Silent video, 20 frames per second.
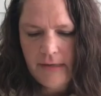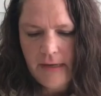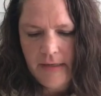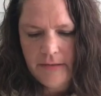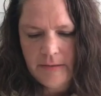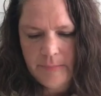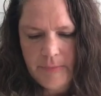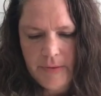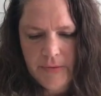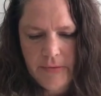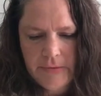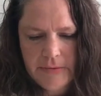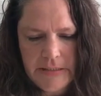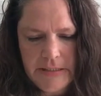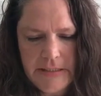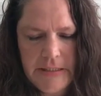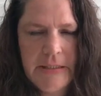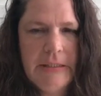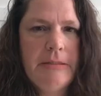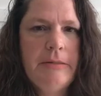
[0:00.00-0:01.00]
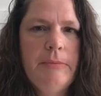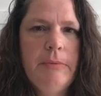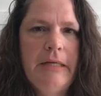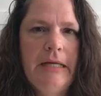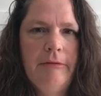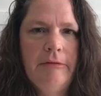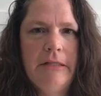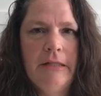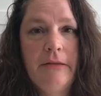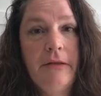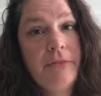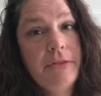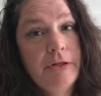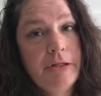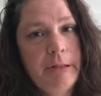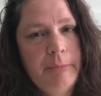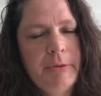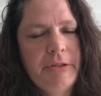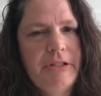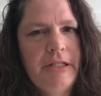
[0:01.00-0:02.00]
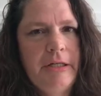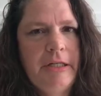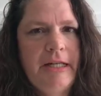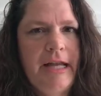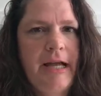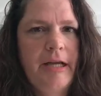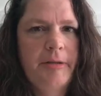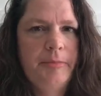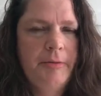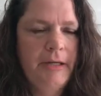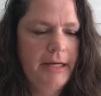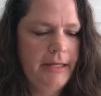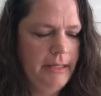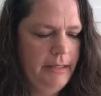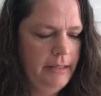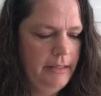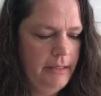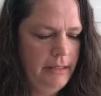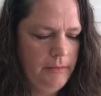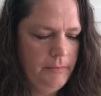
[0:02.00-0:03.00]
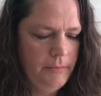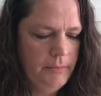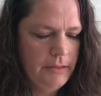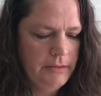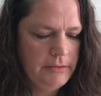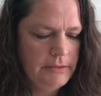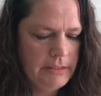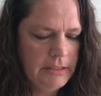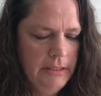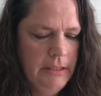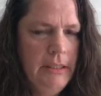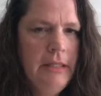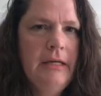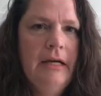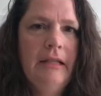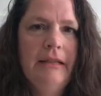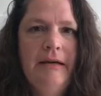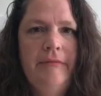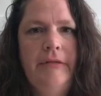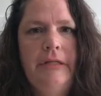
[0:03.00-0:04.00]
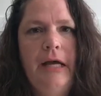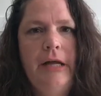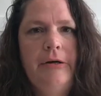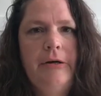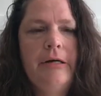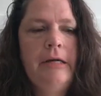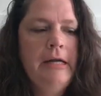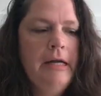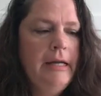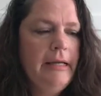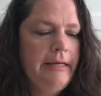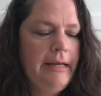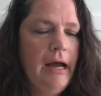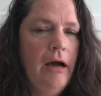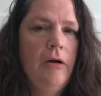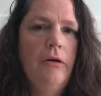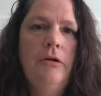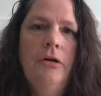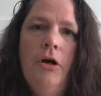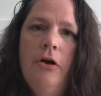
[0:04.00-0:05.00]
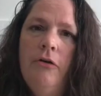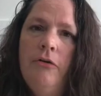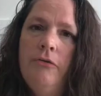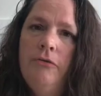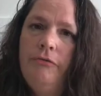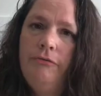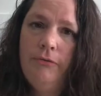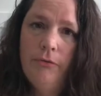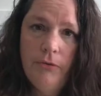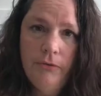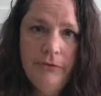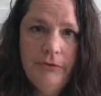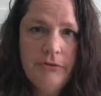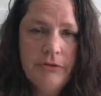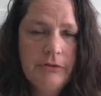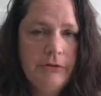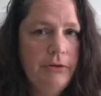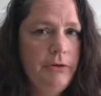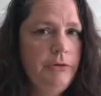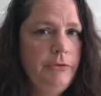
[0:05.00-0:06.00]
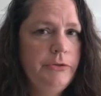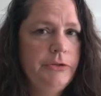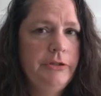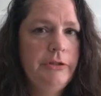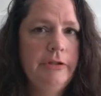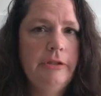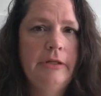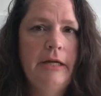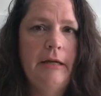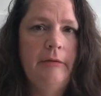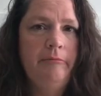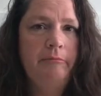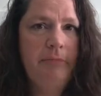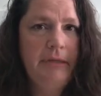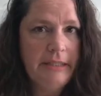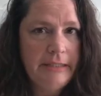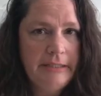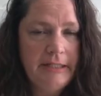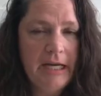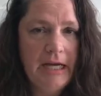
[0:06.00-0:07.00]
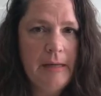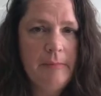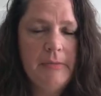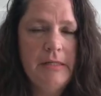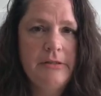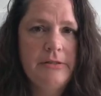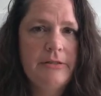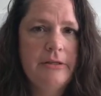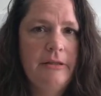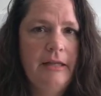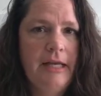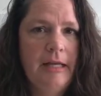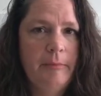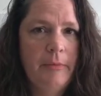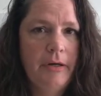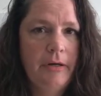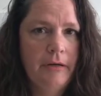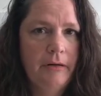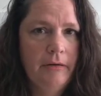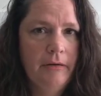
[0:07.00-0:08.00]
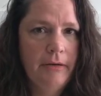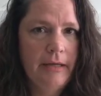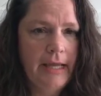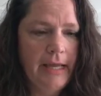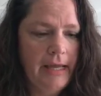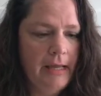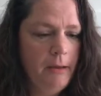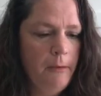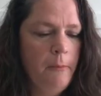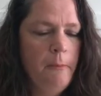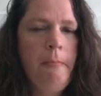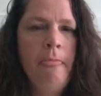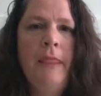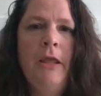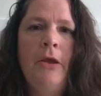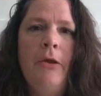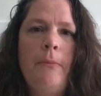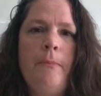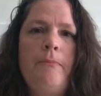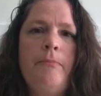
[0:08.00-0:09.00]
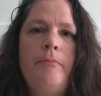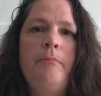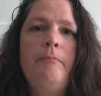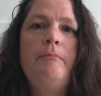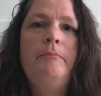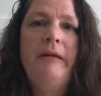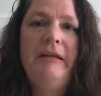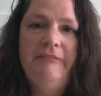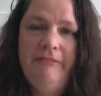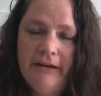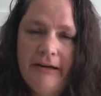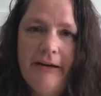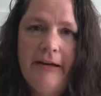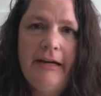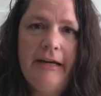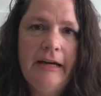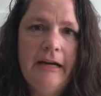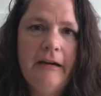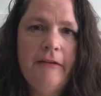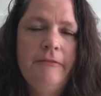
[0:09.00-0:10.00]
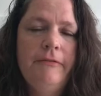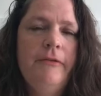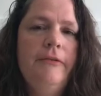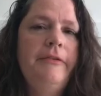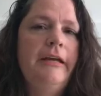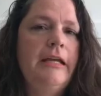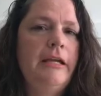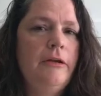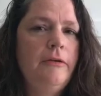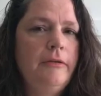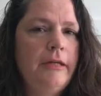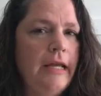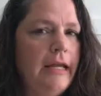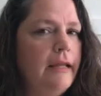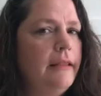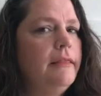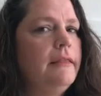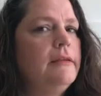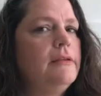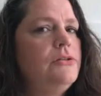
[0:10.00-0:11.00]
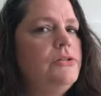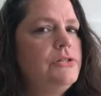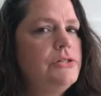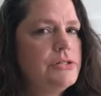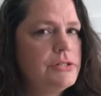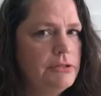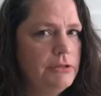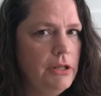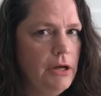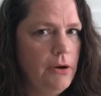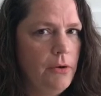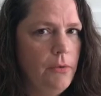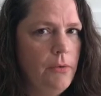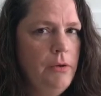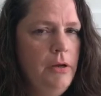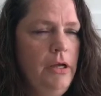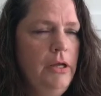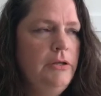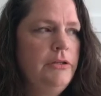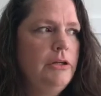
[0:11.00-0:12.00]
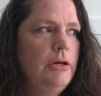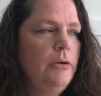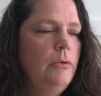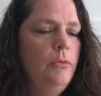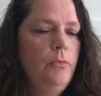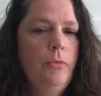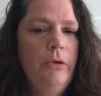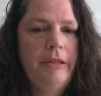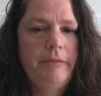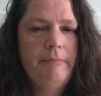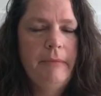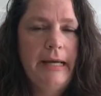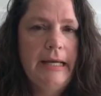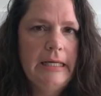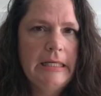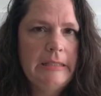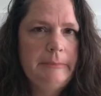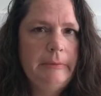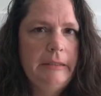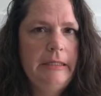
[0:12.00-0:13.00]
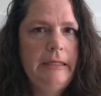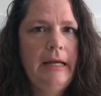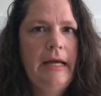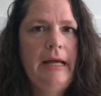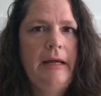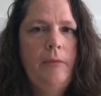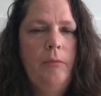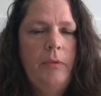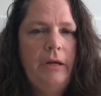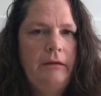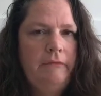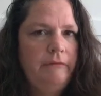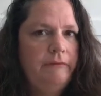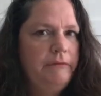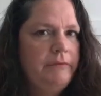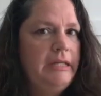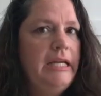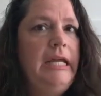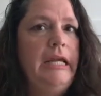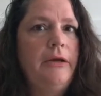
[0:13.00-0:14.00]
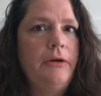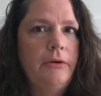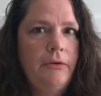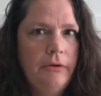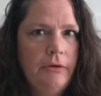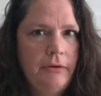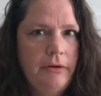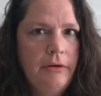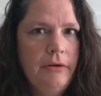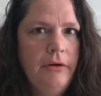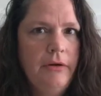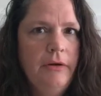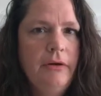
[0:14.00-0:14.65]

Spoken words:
as opposed to when he was in the 30% tax bracket, it was $1,100. Now, full disclosure and big time disclaimer, okay? Be very careful that you take this slow. So with my husband and I, we tinkered